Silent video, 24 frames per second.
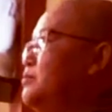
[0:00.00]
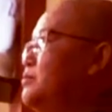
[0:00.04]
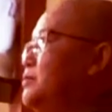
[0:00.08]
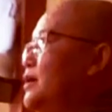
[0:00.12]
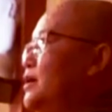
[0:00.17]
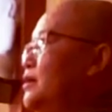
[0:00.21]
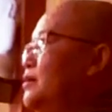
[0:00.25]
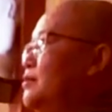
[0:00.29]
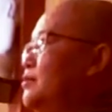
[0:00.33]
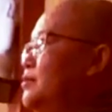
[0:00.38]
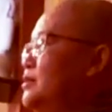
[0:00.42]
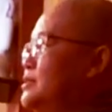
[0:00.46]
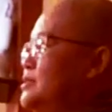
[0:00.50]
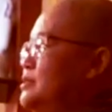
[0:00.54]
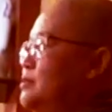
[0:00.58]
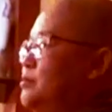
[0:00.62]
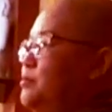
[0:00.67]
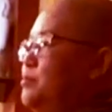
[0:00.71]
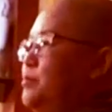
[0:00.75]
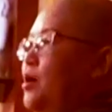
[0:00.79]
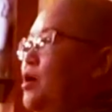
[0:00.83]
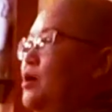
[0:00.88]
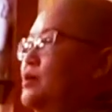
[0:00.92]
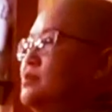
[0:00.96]
was a
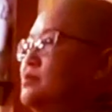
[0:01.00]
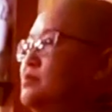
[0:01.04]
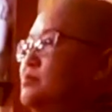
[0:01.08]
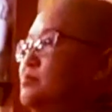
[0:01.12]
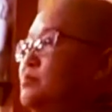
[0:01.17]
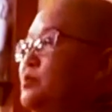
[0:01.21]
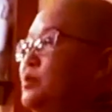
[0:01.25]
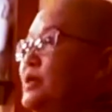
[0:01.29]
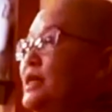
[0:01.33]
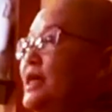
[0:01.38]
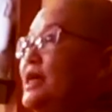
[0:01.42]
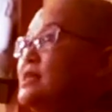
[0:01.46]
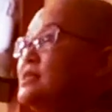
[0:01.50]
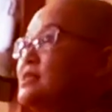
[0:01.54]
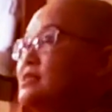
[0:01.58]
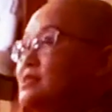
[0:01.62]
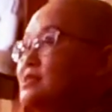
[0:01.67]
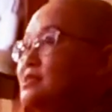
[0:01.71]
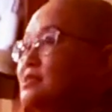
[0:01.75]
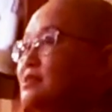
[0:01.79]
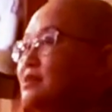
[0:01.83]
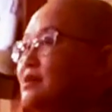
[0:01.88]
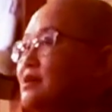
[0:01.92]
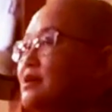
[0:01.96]
born
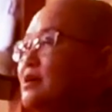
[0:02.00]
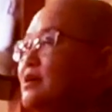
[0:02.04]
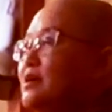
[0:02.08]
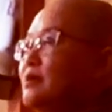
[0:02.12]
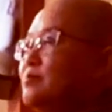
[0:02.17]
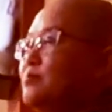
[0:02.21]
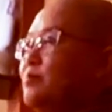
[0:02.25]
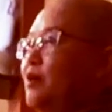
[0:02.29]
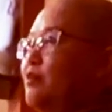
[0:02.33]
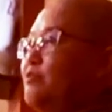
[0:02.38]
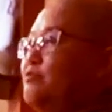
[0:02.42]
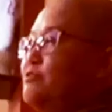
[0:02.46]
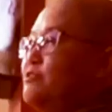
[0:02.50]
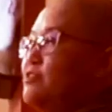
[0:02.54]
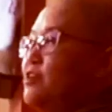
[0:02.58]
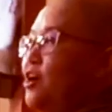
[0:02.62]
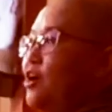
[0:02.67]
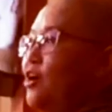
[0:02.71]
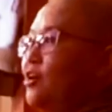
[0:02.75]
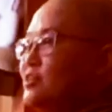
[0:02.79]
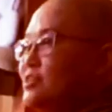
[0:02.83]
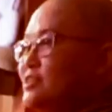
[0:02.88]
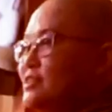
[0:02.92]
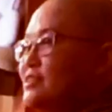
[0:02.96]
Buddhist. But of
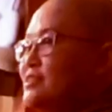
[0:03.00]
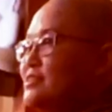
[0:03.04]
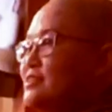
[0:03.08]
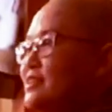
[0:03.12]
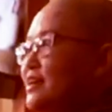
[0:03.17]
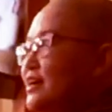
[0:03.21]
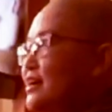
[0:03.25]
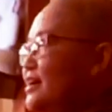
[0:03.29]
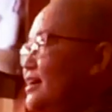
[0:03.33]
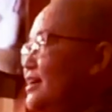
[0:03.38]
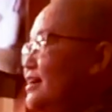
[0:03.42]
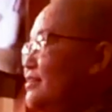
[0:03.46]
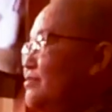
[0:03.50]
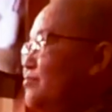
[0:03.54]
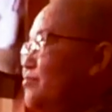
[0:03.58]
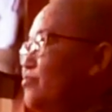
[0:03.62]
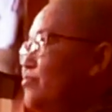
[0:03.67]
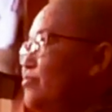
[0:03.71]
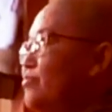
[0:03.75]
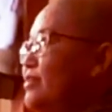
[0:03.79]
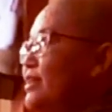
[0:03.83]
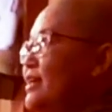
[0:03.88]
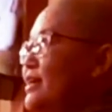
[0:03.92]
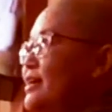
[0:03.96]
course,
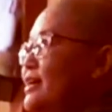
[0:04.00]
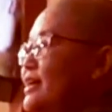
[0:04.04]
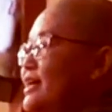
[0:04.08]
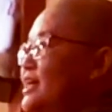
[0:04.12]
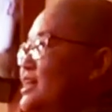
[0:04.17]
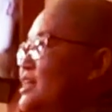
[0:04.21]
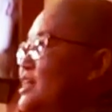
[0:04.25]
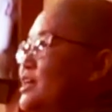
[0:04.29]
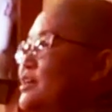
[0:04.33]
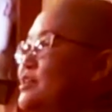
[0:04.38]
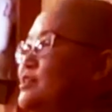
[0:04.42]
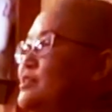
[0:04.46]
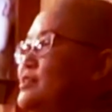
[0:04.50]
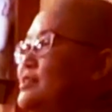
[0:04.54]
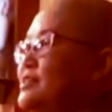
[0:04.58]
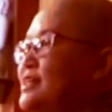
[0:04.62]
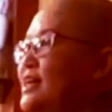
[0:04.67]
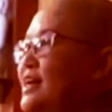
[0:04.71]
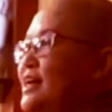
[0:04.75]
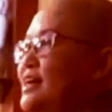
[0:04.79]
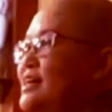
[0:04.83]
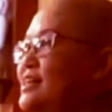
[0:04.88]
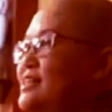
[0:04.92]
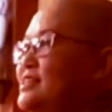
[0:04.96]
in those
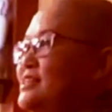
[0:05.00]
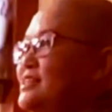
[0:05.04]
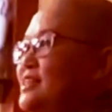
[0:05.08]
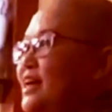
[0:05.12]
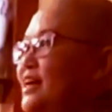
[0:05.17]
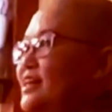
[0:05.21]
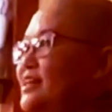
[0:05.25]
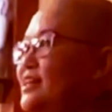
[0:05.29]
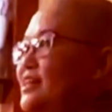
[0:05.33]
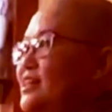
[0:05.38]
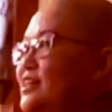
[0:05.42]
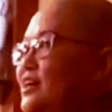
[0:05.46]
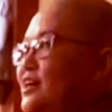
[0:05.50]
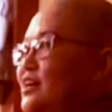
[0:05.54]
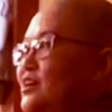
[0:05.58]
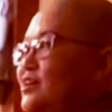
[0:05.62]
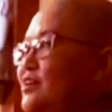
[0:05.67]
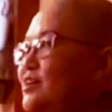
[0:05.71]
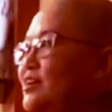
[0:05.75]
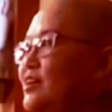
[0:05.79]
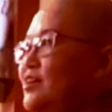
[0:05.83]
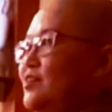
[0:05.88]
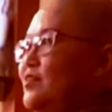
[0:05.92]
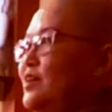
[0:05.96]
days that, you know,
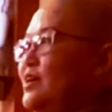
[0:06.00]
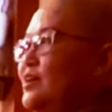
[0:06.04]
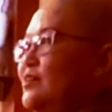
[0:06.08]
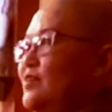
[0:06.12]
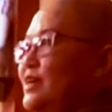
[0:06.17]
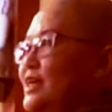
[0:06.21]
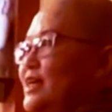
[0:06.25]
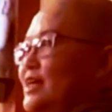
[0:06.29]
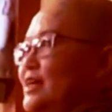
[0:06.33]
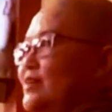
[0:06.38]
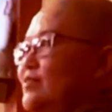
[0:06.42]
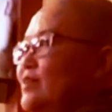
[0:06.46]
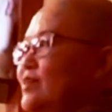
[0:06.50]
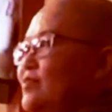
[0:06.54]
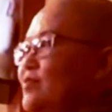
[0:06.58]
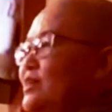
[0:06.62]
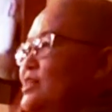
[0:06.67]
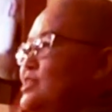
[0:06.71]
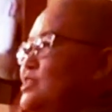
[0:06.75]
we